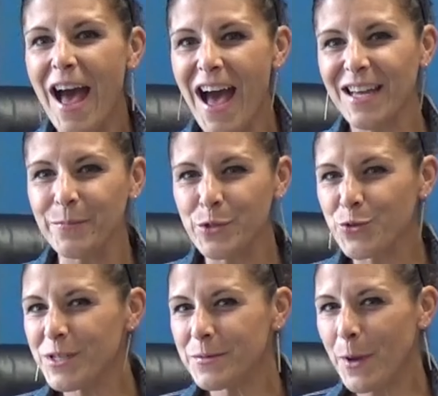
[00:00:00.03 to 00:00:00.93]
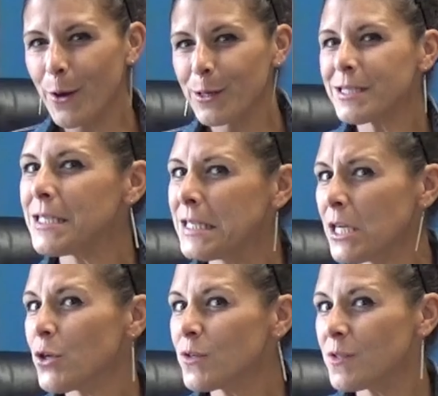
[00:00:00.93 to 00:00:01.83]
I am Patrice Peris, singer,